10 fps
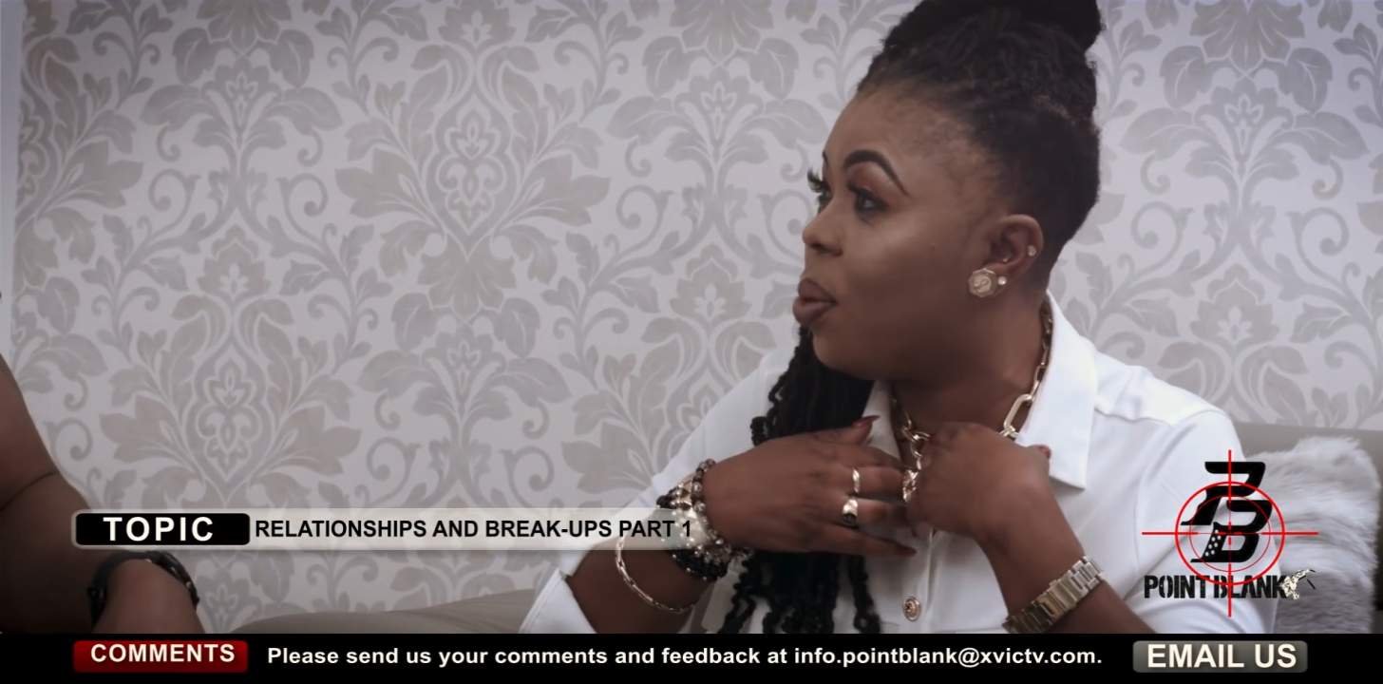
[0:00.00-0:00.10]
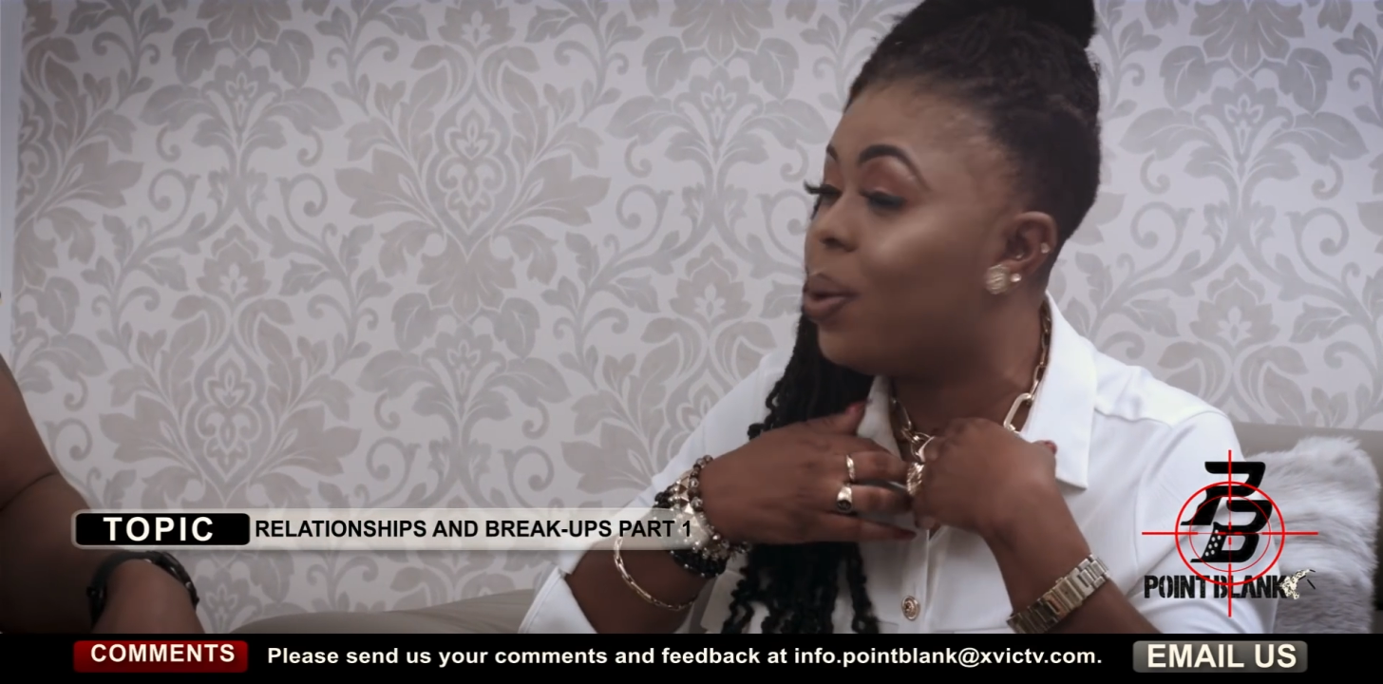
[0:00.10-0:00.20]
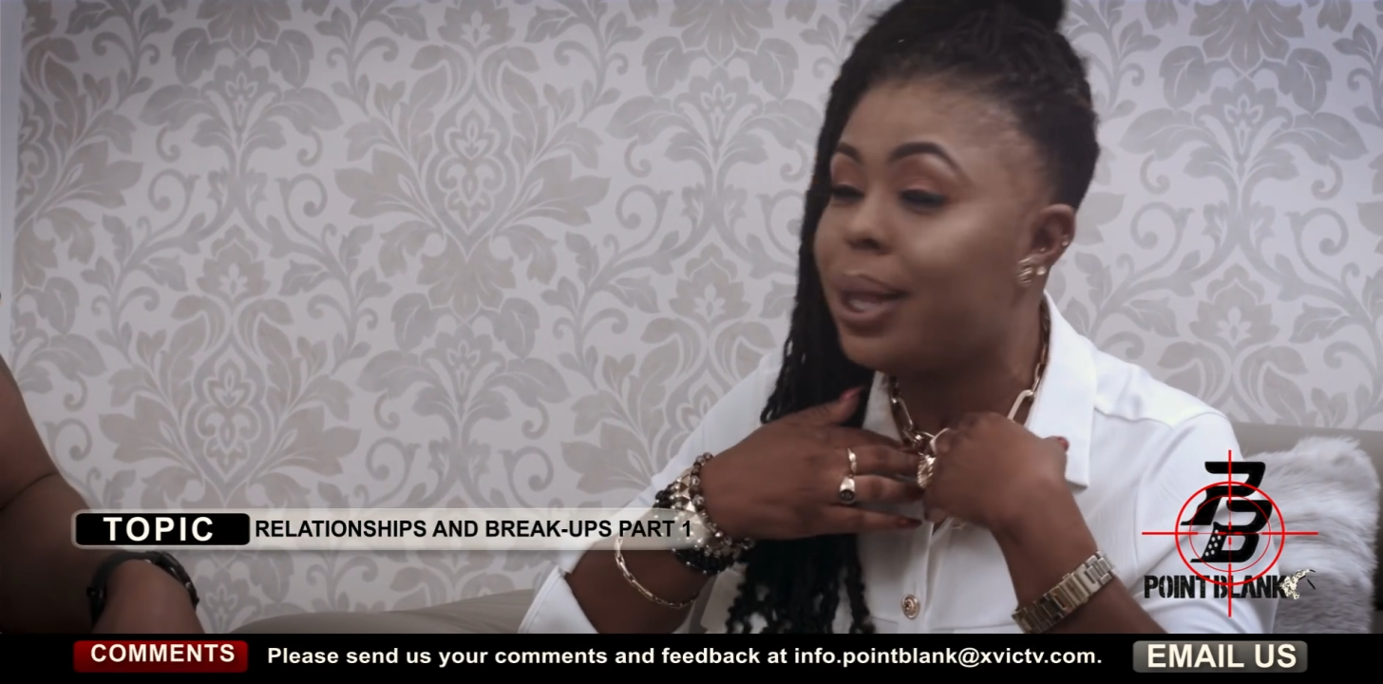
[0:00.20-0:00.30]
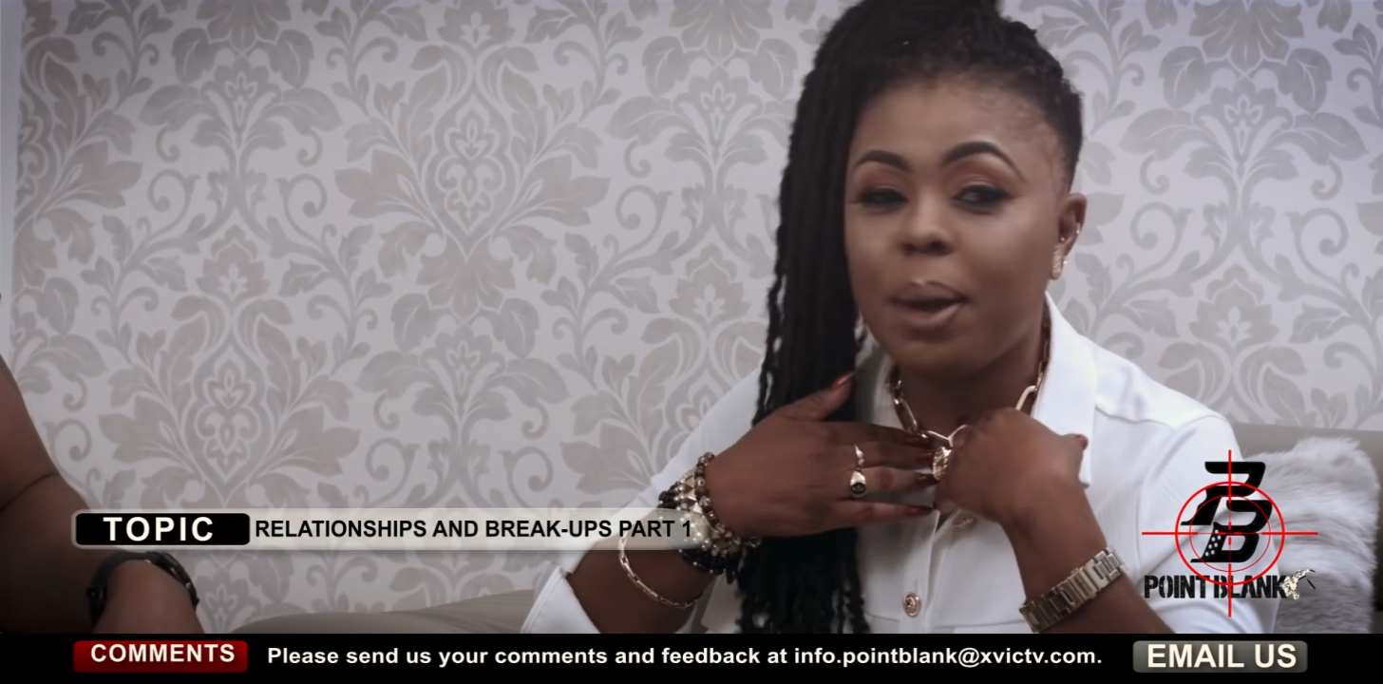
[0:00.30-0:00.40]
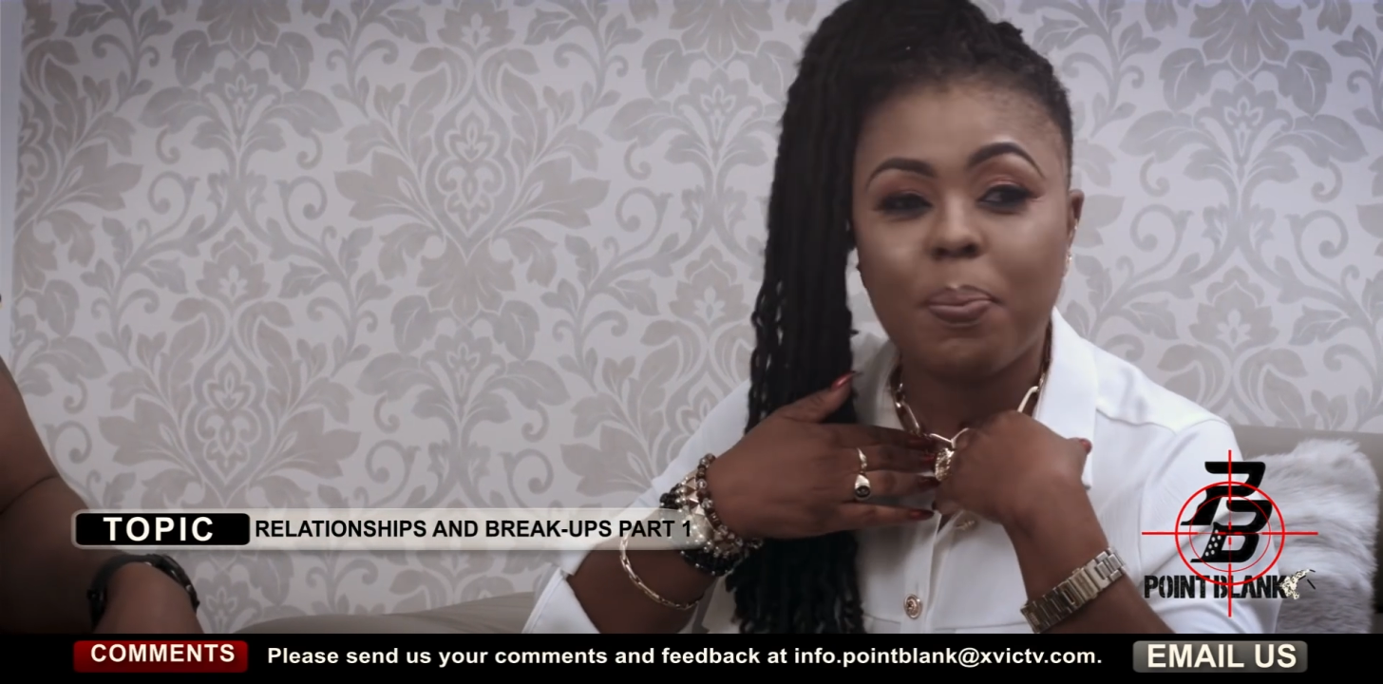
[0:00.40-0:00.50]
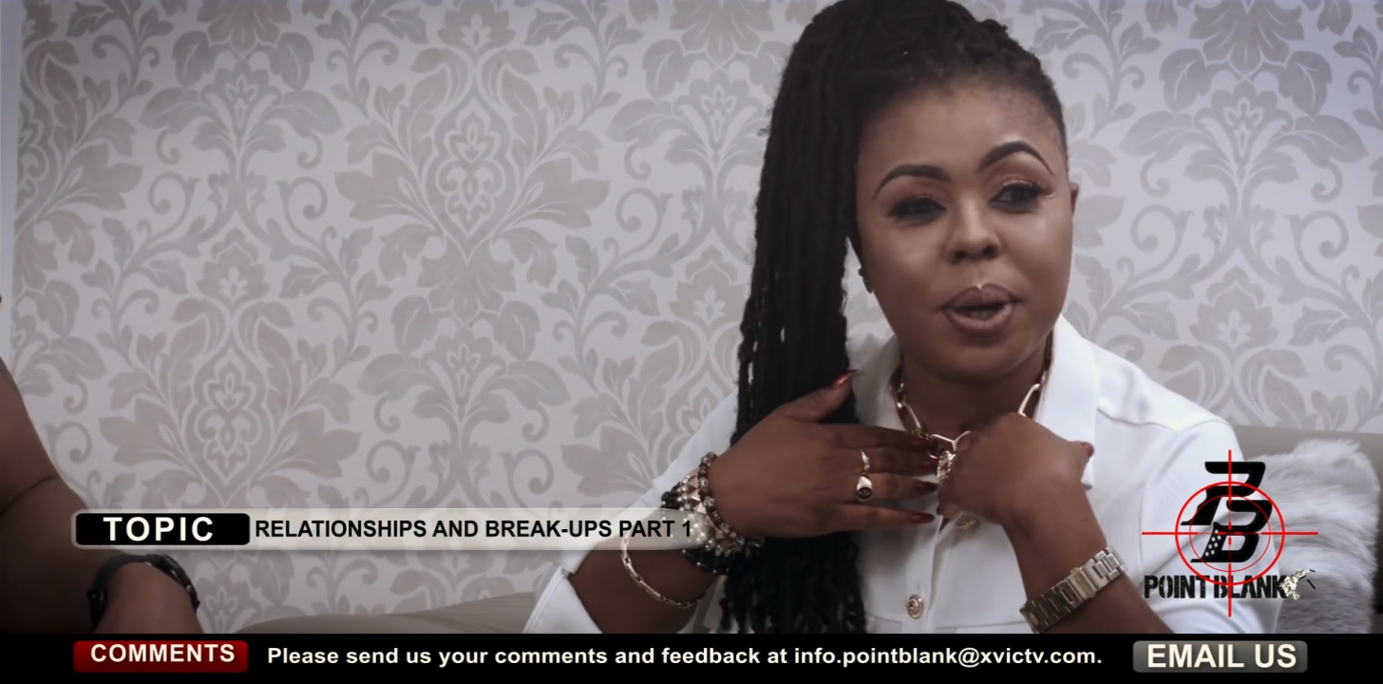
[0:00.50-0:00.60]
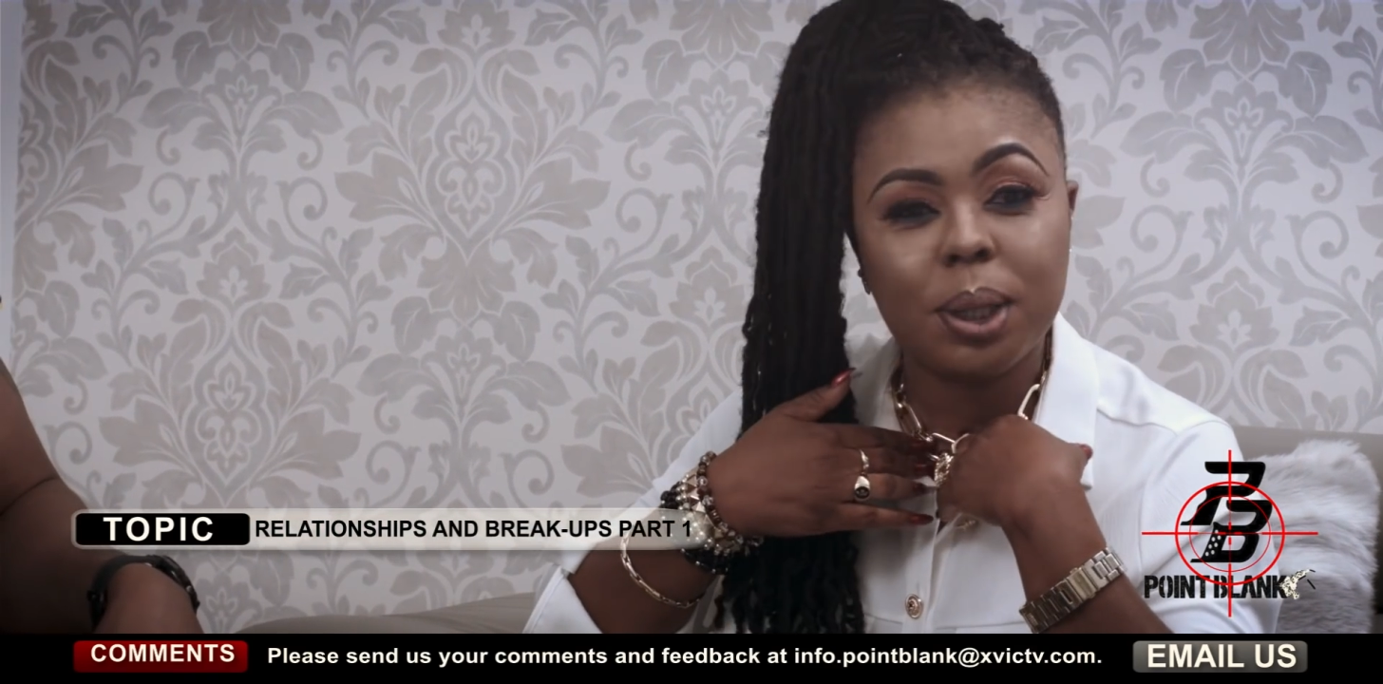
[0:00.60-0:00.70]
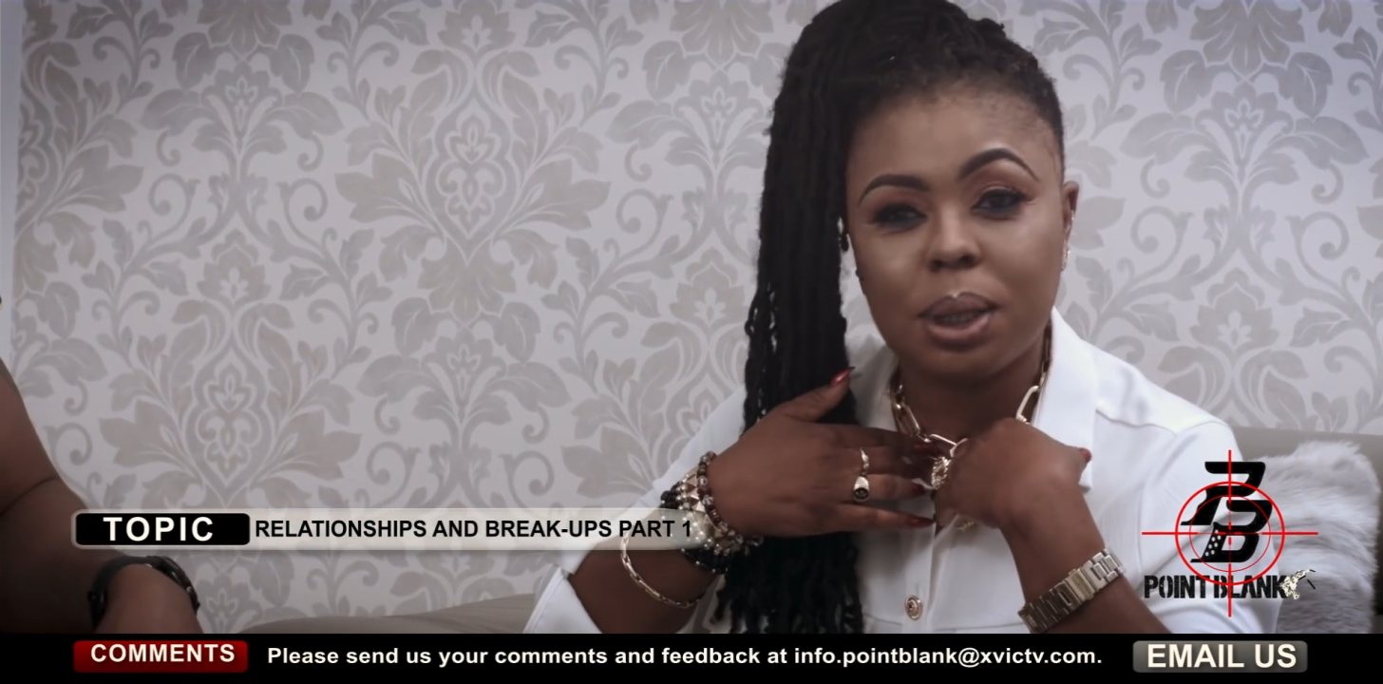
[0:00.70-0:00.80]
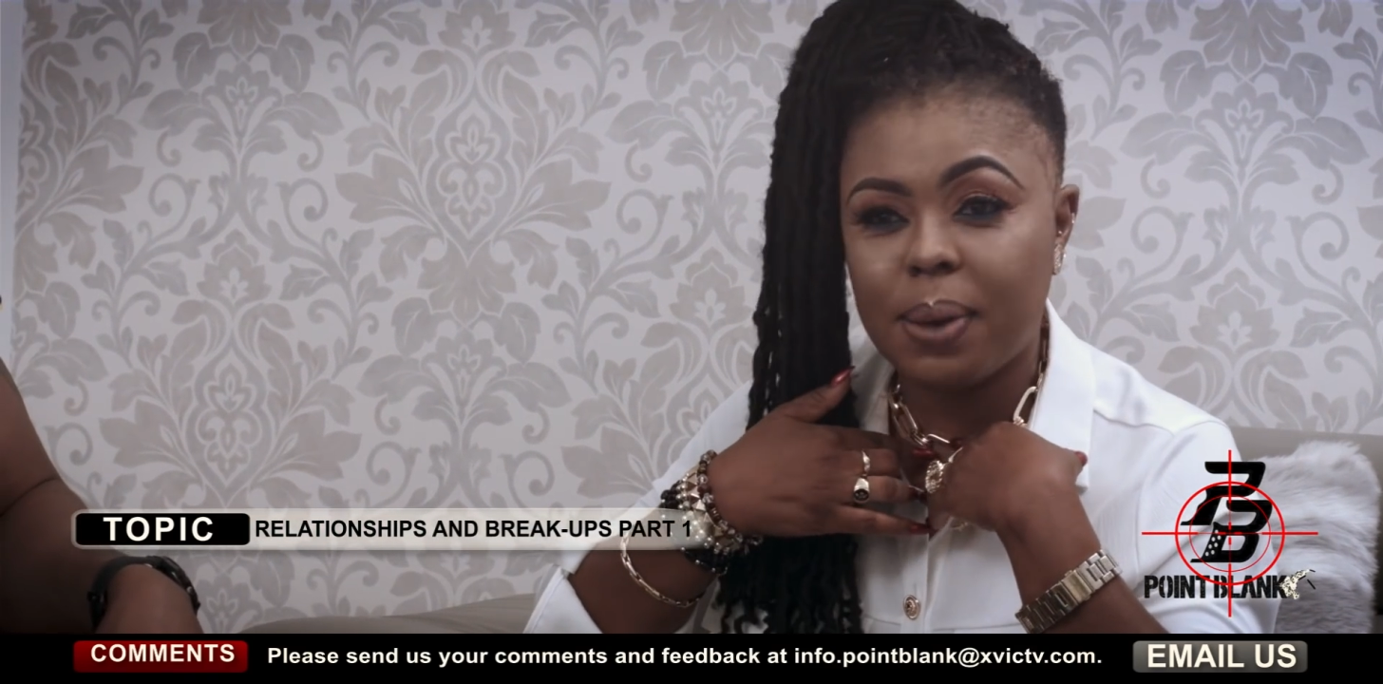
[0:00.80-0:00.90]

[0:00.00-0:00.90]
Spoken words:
that when I point